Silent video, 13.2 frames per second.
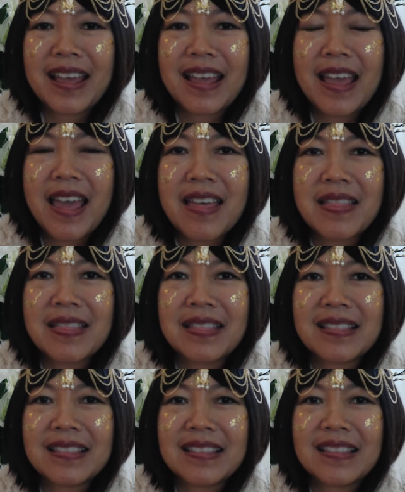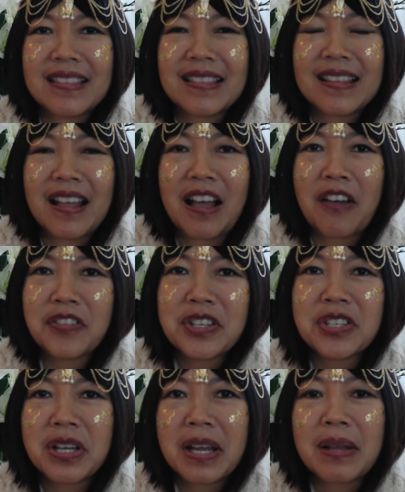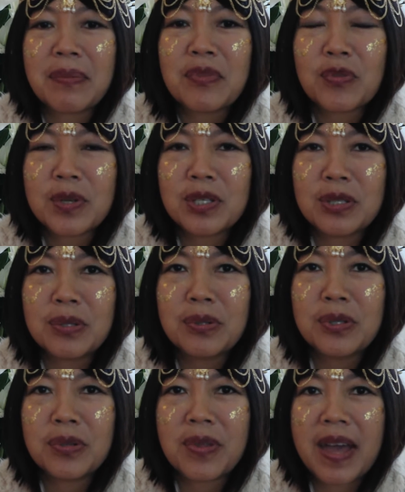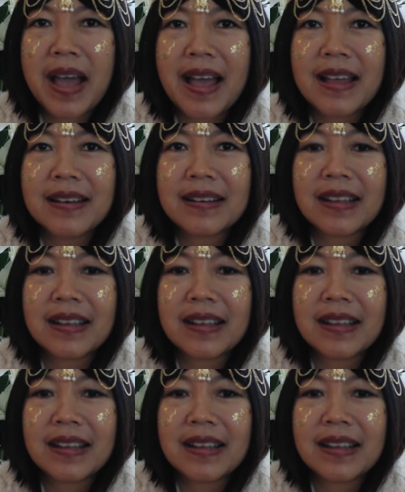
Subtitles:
And oftentimes we do that,